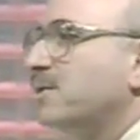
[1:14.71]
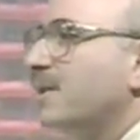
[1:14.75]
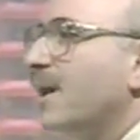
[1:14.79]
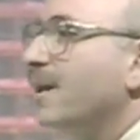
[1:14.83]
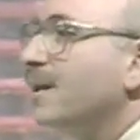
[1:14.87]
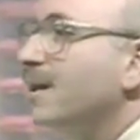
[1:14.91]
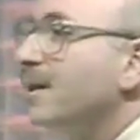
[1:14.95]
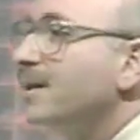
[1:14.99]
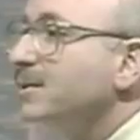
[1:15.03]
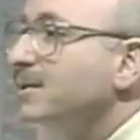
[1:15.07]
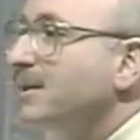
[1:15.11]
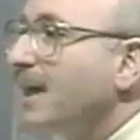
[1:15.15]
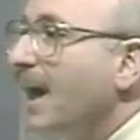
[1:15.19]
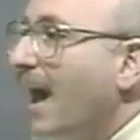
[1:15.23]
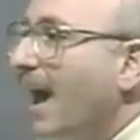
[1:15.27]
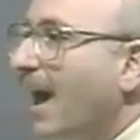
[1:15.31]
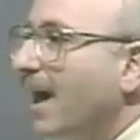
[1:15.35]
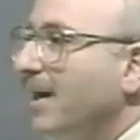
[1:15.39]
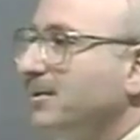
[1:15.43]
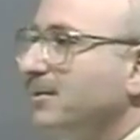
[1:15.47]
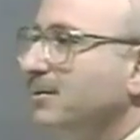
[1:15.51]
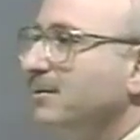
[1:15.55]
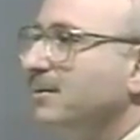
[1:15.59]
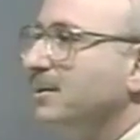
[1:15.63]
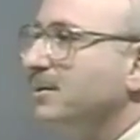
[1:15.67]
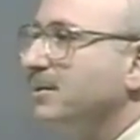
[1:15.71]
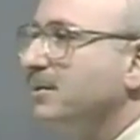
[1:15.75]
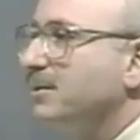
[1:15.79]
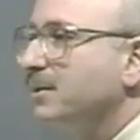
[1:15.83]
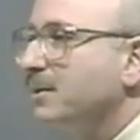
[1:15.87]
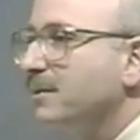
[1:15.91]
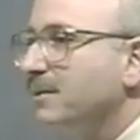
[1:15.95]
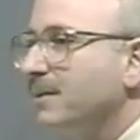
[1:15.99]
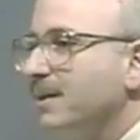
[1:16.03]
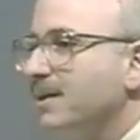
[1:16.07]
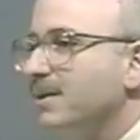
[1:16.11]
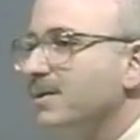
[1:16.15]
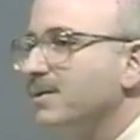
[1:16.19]
tell us the hazard is
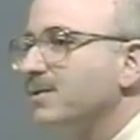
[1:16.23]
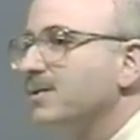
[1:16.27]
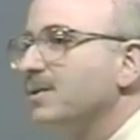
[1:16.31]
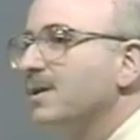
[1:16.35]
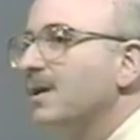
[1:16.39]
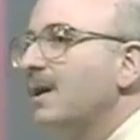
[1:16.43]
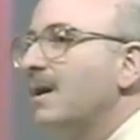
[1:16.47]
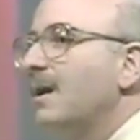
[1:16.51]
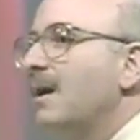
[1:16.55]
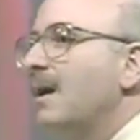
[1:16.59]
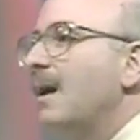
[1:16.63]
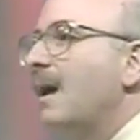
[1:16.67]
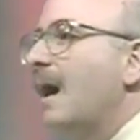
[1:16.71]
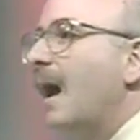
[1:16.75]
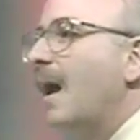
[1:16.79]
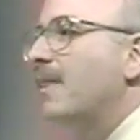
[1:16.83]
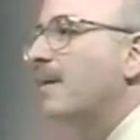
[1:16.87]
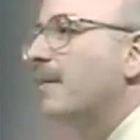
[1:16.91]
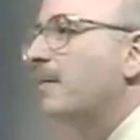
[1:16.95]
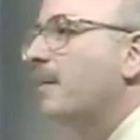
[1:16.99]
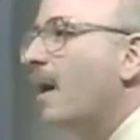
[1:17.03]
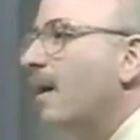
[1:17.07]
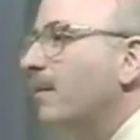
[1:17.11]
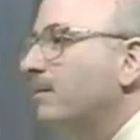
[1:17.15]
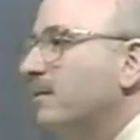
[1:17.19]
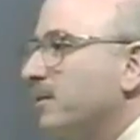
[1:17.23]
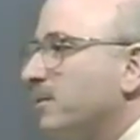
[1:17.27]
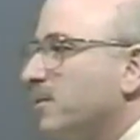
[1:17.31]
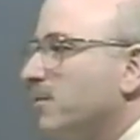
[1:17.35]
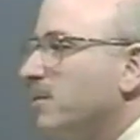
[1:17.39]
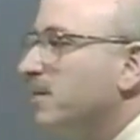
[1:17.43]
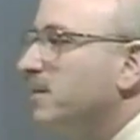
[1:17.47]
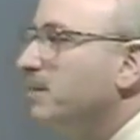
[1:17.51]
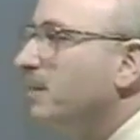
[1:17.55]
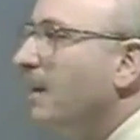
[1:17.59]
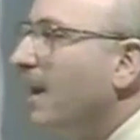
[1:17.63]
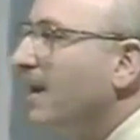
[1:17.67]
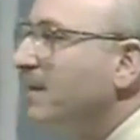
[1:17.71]
serious and the public's
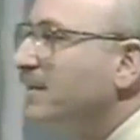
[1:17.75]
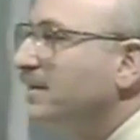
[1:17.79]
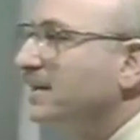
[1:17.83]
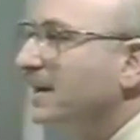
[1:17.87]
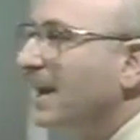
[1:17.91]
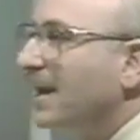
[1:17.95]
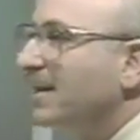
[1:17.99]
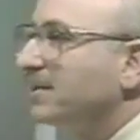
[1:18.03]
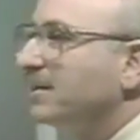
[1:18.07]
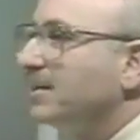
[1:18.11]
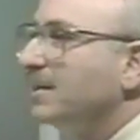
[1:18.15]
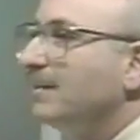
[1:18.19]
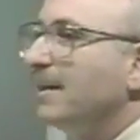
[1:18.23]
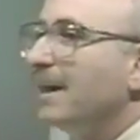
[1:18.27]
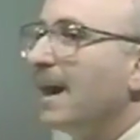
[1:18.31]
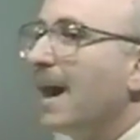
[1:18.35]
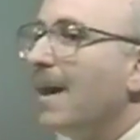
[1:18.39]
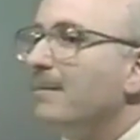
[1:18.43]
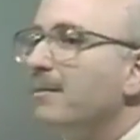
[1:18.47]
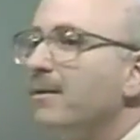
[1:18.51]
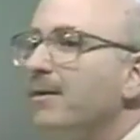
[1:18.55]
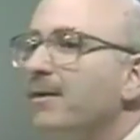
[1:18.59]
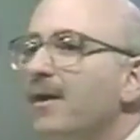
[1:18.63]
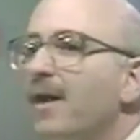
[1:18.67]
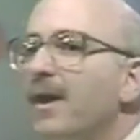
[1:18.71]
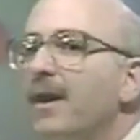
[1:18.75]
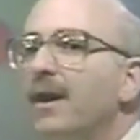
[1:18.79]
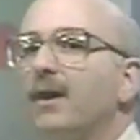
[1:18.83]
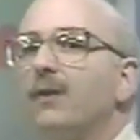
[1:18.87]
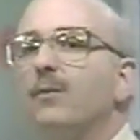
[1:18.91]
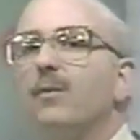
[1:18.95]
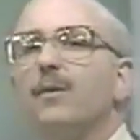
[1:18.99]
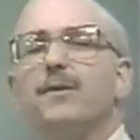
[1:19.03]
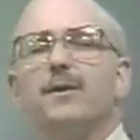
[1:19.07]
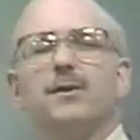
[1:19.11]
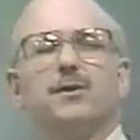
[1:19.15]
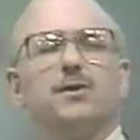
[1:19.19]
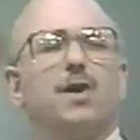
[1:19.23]
response tends to be apathetic,
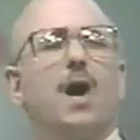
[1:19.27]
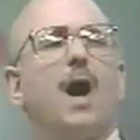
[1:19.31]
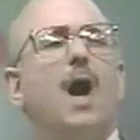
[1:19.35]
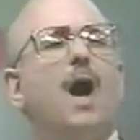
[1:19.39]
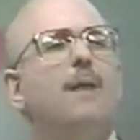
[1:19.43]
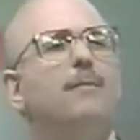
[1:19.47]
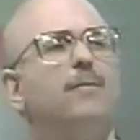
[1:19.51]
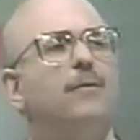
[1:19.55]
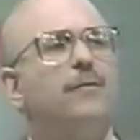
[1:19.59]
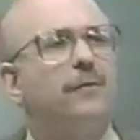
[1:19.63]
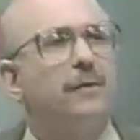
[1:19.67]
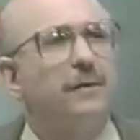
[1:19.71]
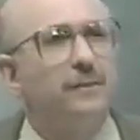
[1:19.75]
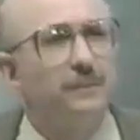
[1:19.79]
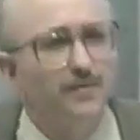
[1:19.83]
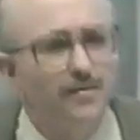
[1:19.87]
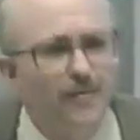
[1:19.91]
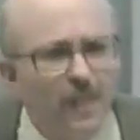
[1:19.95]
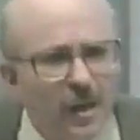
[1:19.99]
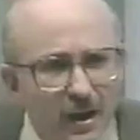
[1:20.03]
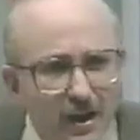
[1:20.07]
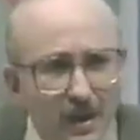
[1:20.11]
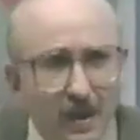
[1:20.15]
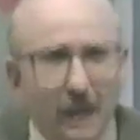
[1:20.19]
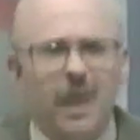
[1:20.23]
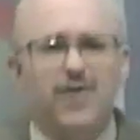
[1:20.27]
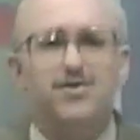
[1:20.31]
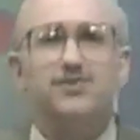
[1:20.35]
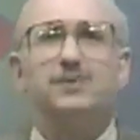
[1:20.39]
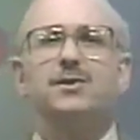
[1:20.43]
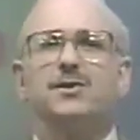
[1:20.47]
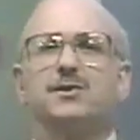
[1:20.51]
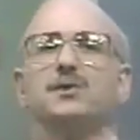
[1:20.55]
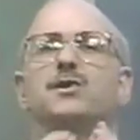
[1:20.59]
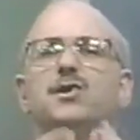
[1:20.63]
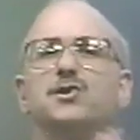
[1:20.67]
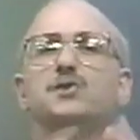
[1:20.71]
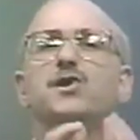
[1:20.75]
where the job of risk communication
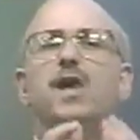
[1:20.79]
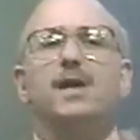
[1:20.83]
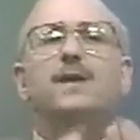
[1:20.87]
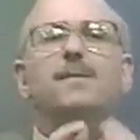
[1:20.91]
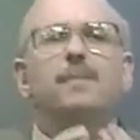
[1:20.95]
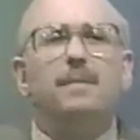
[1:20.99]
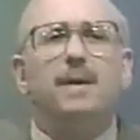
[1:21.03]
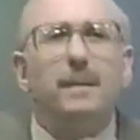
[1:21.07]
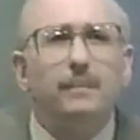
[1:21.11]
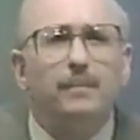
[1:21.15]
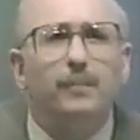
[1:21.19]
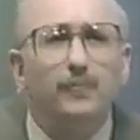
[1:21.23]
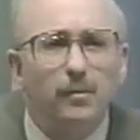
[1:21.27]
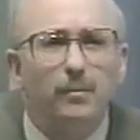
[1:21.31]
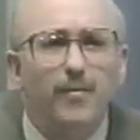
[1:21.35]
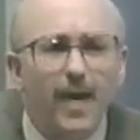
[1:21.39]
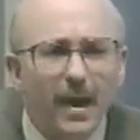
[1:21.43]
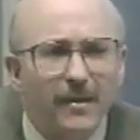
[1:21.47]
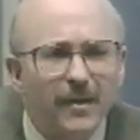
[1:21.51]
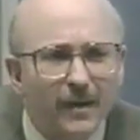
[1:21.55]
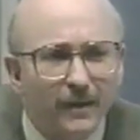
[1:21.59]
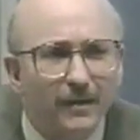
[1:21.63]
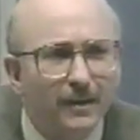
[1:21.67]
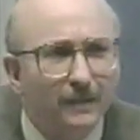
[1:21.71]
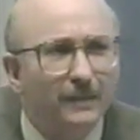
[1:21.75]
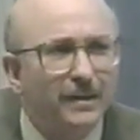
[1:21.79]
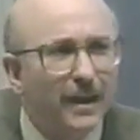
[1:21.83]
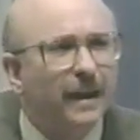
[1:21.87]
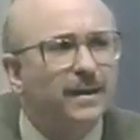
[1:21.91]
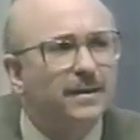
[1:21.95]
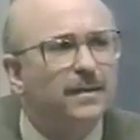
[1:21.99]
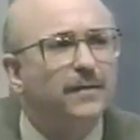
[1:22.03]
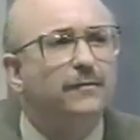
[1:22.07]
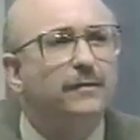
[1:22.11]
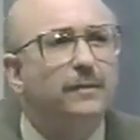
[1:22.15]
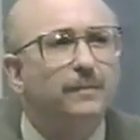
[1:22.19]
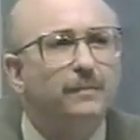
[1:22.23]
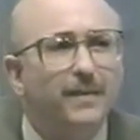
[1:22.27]
is to shake people by their
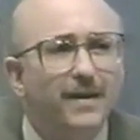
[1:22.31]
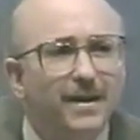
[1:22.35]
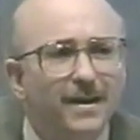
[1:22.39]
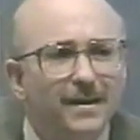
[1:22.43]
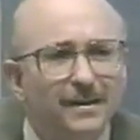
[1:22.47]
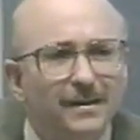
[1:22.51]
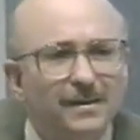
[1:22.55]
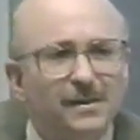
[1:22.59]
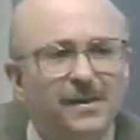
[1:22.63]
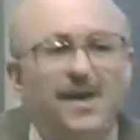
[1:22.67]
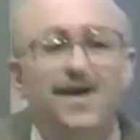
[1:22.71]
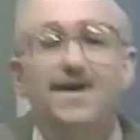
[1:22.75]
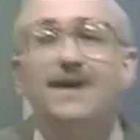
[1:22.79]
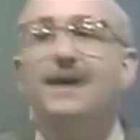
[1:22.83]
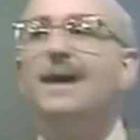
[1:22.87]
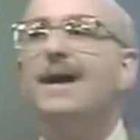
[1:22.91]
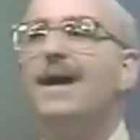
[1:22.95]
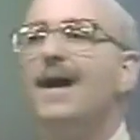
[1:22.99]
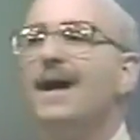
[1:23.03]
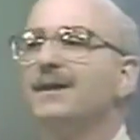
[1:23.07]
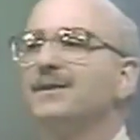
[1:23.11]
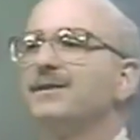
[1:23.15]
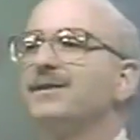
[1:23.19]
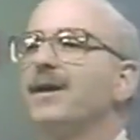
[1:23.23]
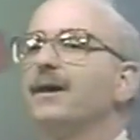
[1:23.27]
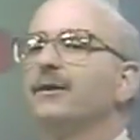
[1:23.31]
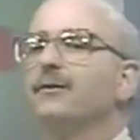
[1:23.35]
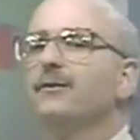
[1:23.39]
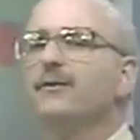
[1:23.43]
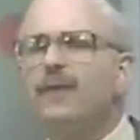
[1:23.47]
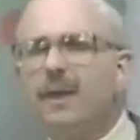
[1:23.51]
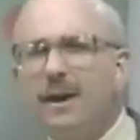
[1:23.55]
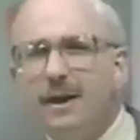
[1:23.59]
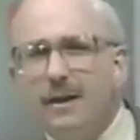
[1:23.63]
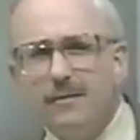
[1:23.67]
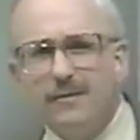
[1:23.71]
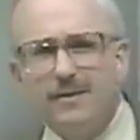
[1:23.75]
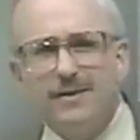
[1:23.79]
collective lapels and say,
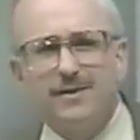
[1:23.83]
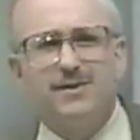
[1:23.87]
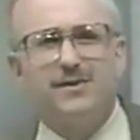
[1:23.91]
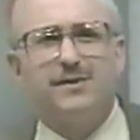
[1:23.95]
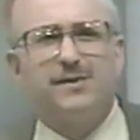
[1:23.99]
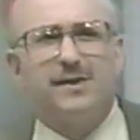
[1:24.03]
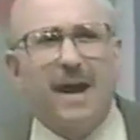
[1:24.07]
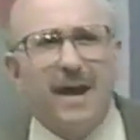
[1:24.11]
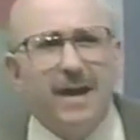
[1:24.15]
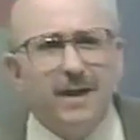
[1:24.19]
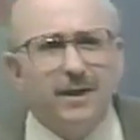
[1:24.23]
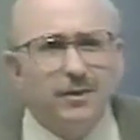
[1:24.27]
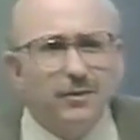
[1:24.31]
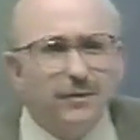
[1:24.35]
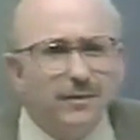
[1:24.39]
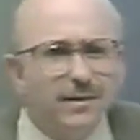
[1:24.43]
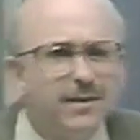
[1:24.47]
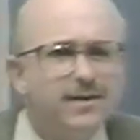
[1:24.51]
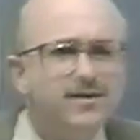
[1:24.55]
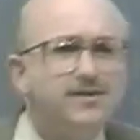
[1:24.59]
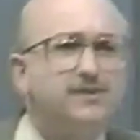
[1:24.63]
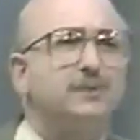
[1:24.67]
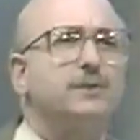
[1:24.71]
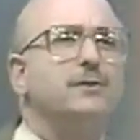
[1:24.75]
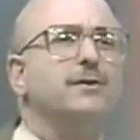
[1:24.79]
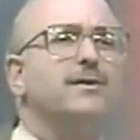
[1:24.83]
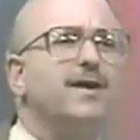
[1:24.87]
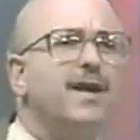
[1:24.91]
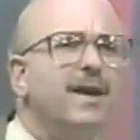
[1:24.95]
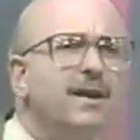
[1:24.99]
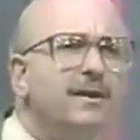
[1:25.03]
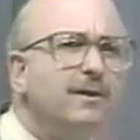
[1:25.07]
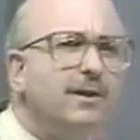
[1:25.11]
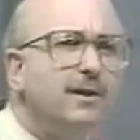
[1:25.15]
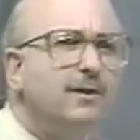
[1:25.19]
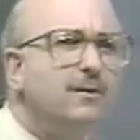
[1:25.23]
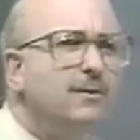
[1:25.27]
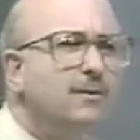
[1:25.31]
look here, this is dangerous, this could
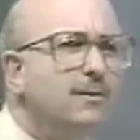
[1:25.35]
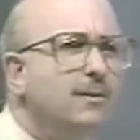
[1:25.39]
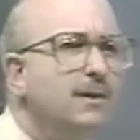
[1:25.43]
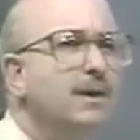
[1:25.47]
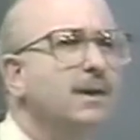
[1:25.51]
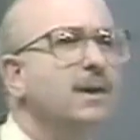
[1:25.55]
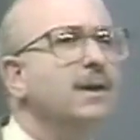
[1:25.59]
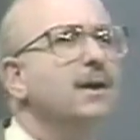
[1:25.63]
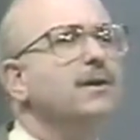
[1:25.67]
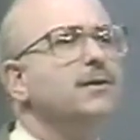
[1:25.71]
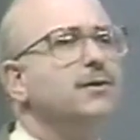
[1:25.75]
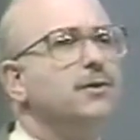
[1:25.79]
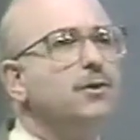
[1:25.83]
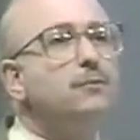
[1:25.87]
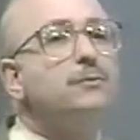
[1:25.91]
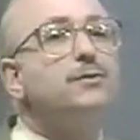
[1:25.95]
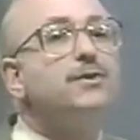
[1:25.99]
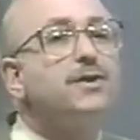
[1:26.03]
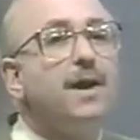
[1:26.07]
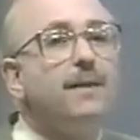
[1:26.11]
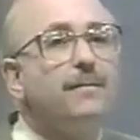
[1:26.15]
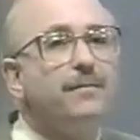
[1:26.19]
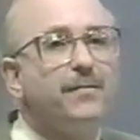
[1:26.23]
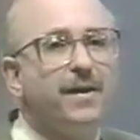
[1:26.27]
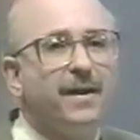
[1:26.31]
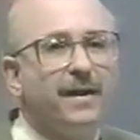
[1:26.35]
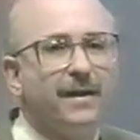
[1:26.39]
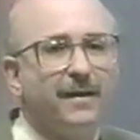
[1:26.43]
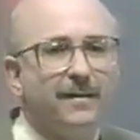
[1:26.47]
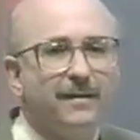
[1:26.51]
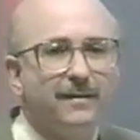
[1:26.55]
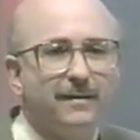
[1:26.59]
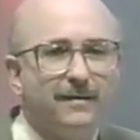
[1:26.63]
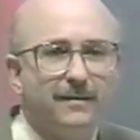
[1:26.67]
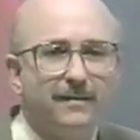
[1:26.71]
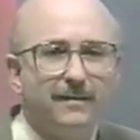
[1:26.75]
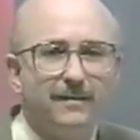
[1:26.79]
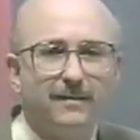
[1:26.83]
kill you, do something.
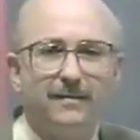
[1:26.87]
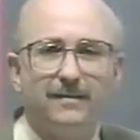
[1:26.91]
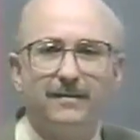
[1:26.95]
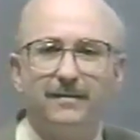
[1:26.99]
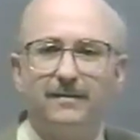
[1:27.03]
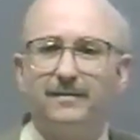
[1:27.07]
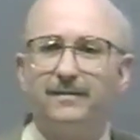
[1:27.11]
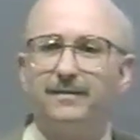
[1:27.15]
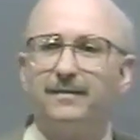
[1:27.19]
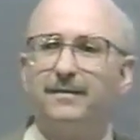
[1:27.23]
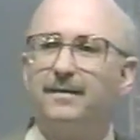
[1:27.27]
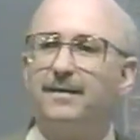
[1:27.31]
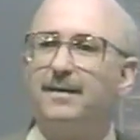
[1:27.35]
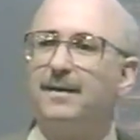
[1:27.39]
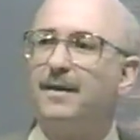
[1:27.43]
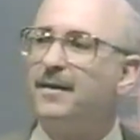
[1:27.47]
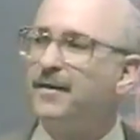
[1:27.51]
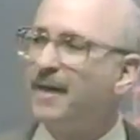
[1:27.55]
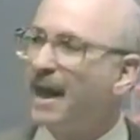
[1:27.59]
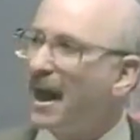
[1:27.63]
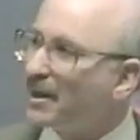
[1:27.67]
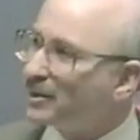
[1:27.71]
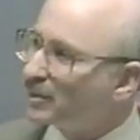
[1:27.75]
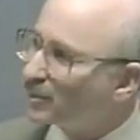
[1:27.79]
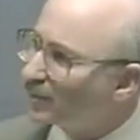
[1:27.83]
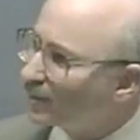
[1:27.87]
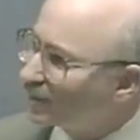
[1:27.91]
That's